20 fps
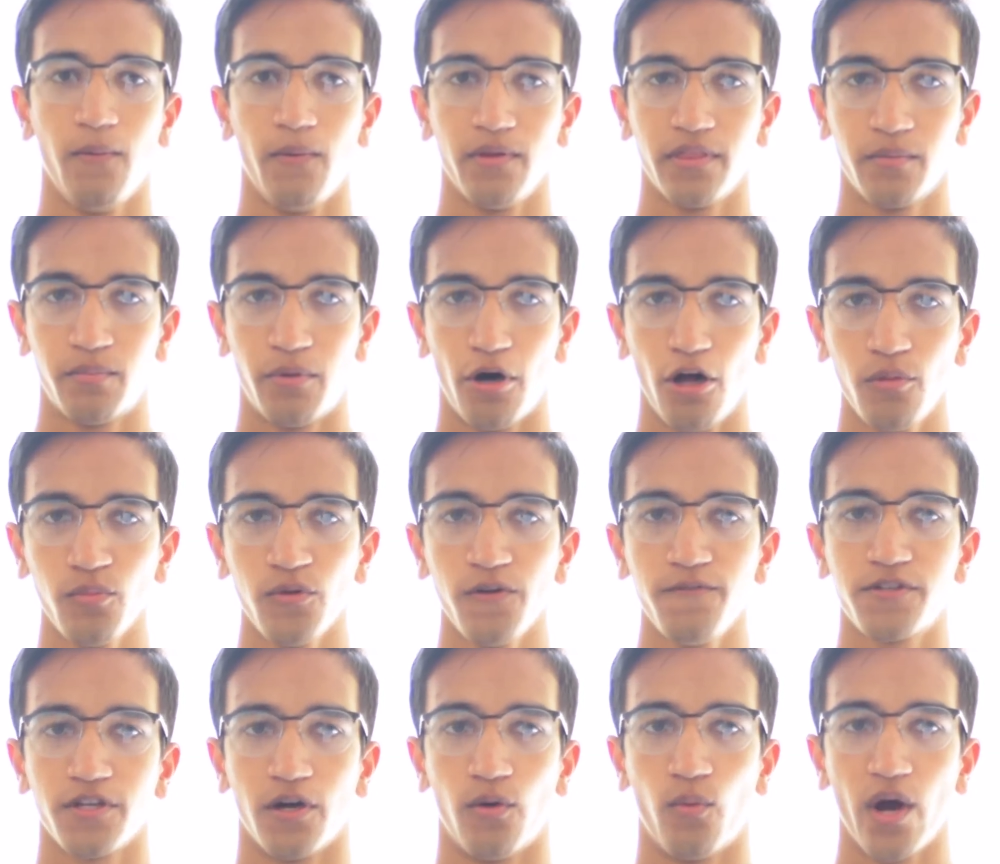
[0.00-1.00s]
When the ball
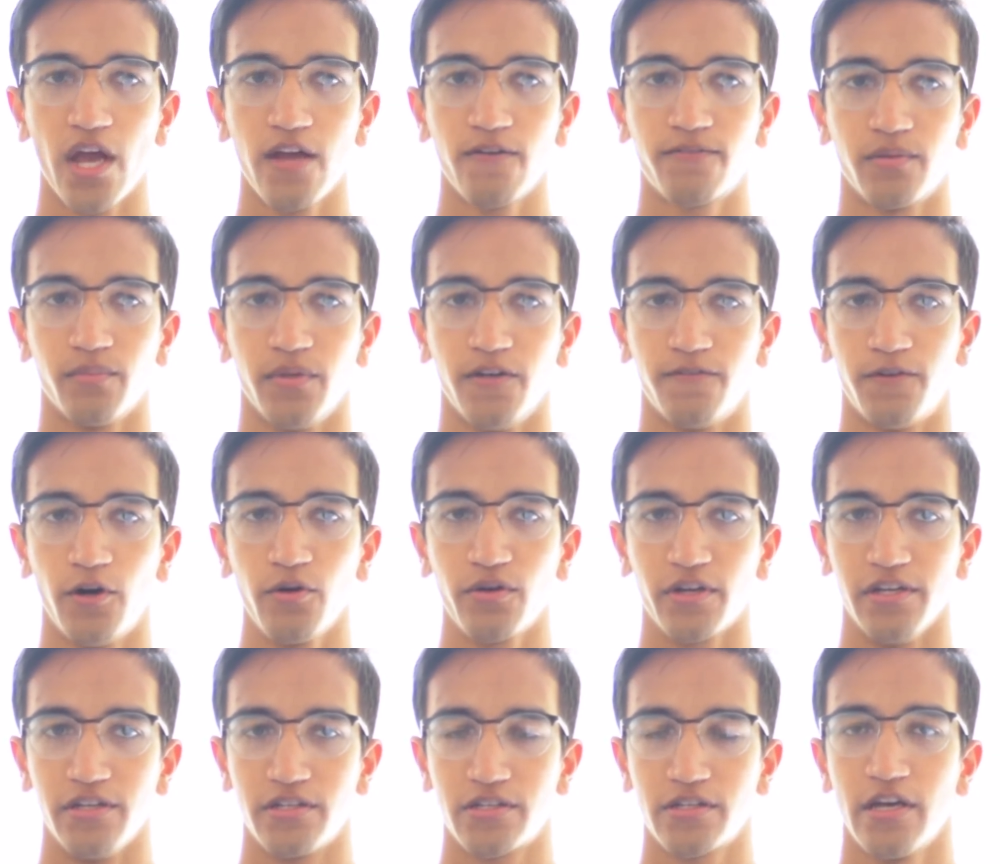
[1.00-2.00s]
moves away from the
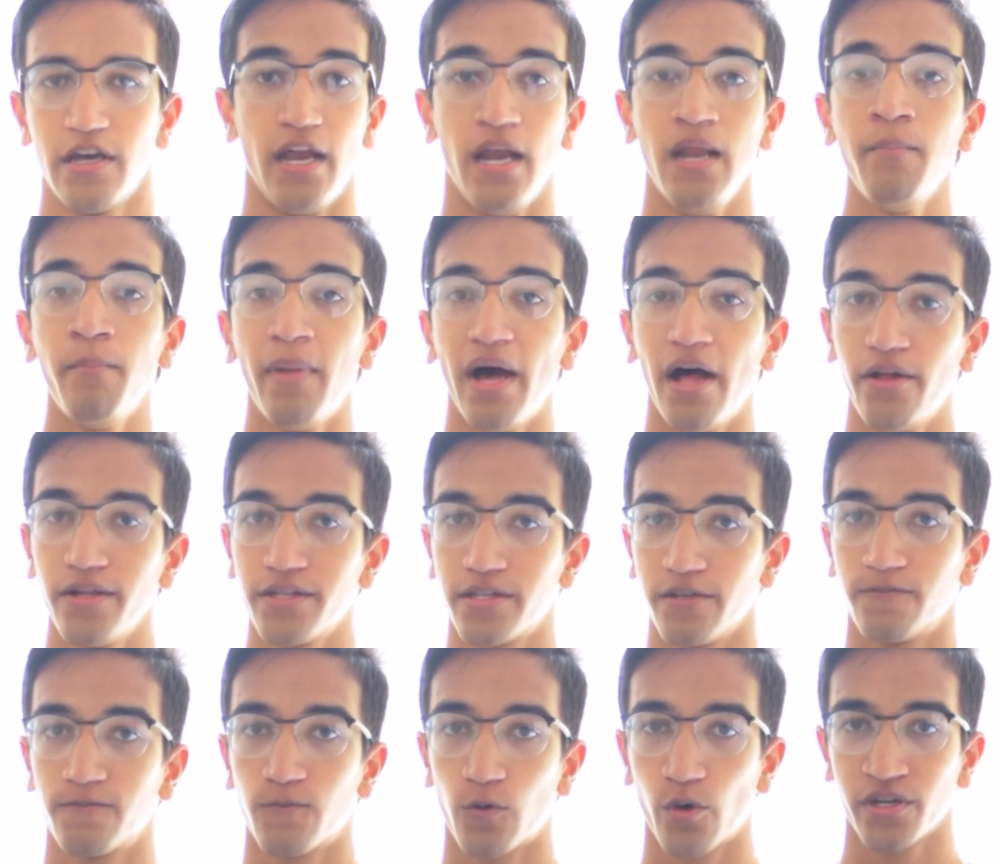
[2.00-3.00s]
focus, an imbalance
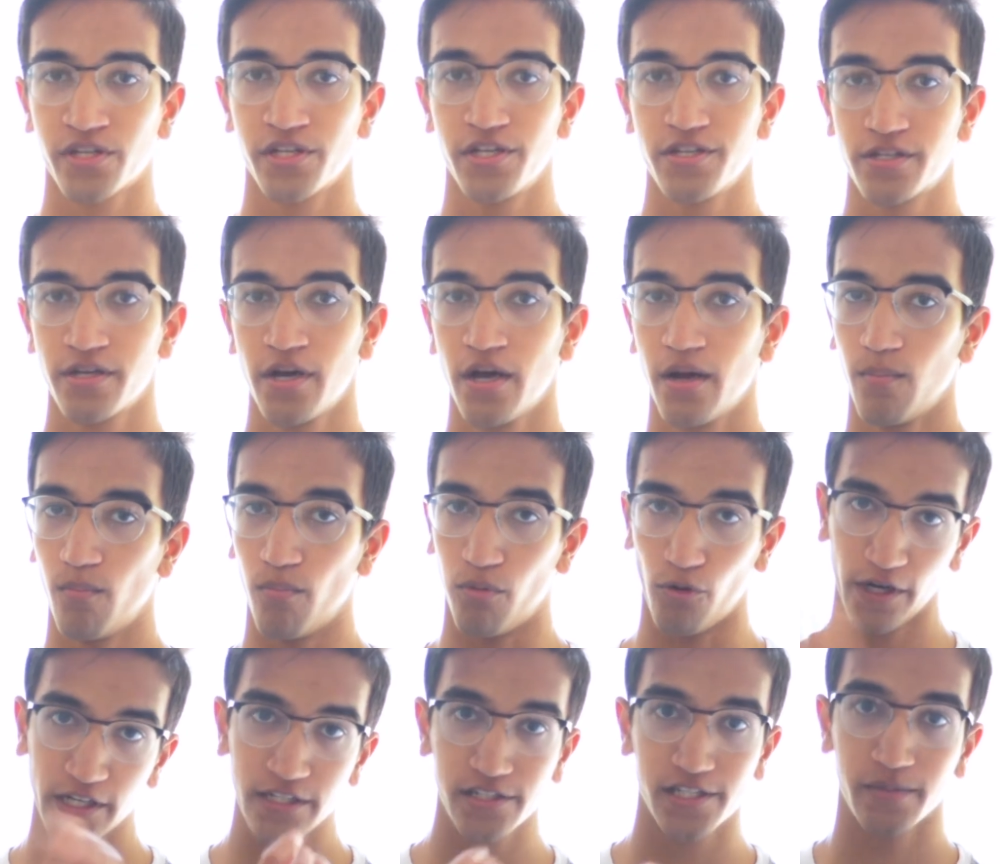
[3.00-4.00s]
of forces
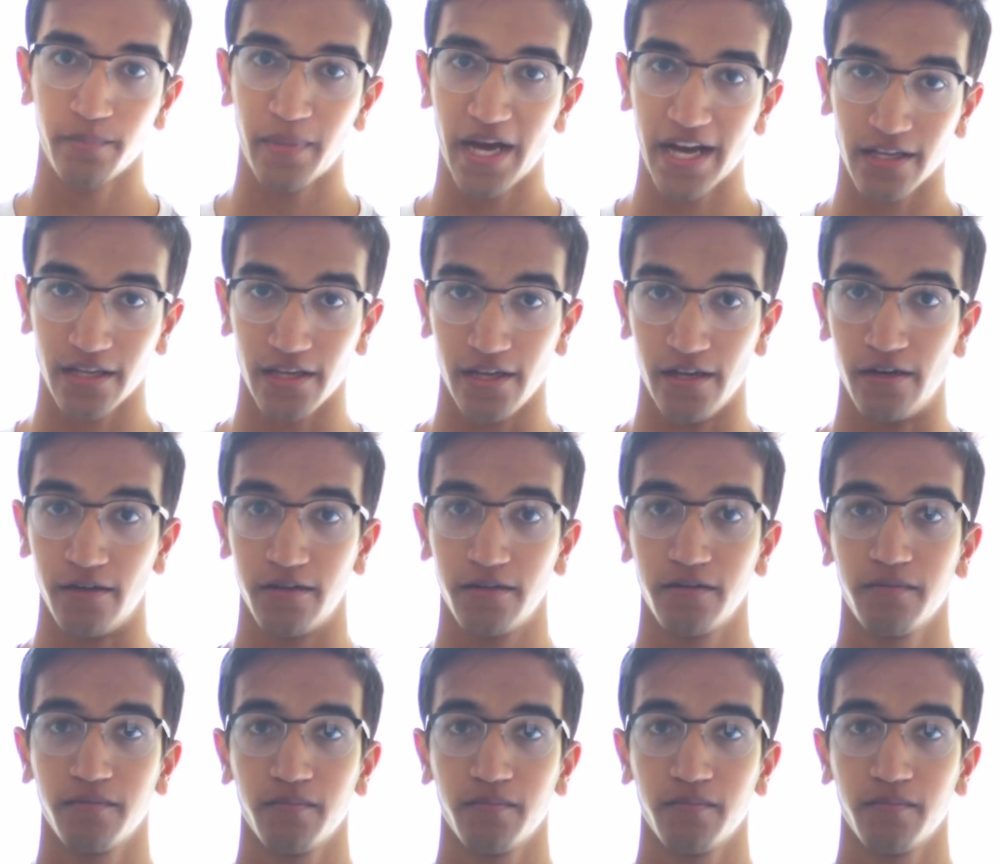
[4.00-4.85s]
brings it back in.